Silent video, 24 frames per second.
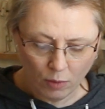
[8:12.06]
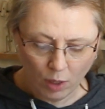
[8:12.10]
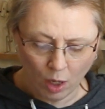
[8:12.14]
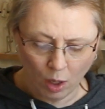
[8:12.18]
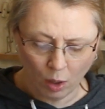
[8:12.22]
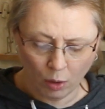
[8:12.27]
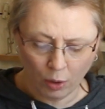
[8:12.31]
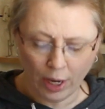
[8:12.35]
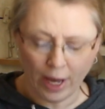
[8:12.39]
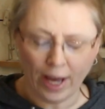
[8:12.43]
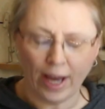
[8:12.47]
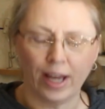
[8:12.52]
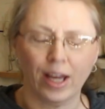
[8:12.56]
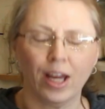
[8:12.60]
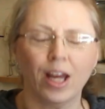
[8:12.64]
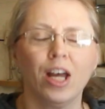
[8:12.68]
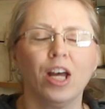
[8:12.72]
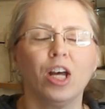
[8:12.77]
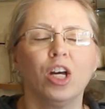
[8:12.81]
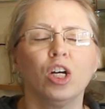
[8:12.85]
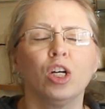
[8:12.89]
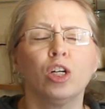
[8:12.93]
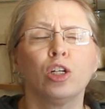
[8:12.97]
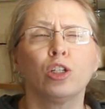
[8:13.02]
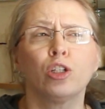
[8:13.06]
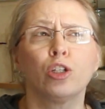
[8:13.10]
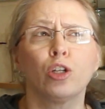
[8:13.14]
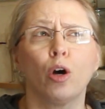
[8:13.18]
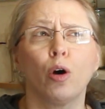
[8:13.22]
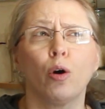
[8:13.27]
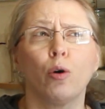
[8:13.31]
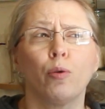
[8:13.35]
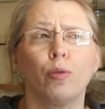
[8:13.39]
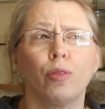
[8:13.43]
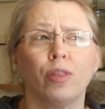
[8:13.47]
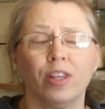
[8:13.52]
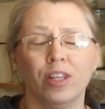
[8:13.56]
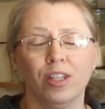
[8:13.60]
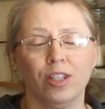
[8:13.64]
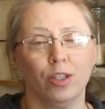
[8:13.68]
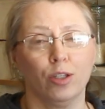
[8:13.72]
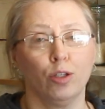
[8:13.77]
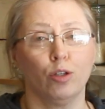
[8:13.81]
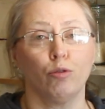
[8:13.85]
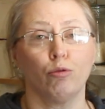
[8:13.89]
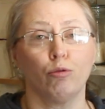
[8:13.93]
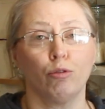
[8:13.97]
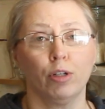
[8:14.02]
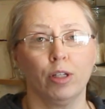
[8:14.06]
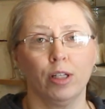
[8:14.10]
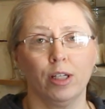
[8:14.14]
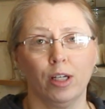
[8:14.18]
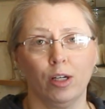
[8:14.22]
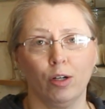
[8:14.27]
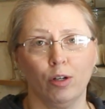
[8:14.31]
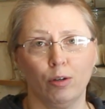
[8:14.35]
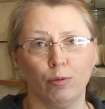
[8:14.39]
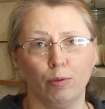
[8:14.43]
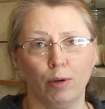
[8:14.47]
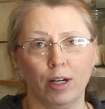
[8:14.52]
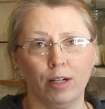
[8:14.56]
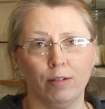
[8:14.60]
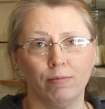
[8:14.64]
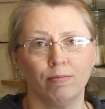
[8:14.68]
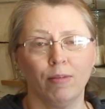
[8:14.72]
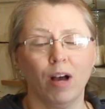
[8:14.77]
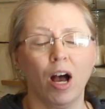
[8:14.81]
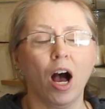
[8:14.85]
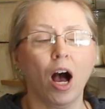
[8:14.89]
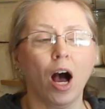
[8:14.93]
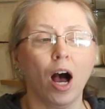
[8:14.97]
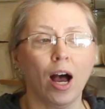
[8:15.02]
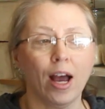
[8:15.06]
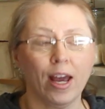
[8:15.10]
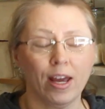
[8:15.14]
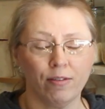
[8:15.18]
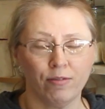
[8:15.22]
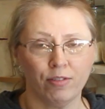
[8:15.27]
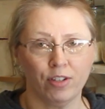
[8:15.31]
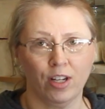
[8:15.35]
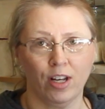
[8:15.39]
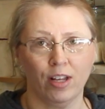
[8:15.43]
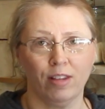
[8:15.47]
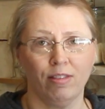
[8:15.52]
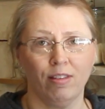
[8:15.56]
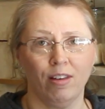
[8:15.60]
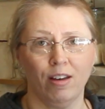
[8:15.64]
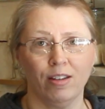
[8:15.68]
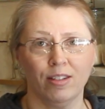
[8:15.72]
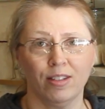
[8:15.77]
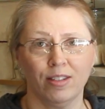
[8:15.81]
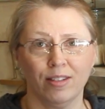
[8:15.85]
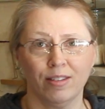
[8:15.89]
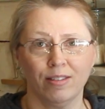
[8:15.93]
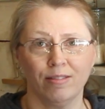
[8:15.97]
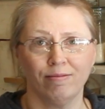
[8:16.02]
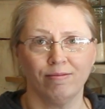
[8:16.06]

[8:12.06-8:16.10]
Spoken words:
Okay, so this is a really good one. I have done this.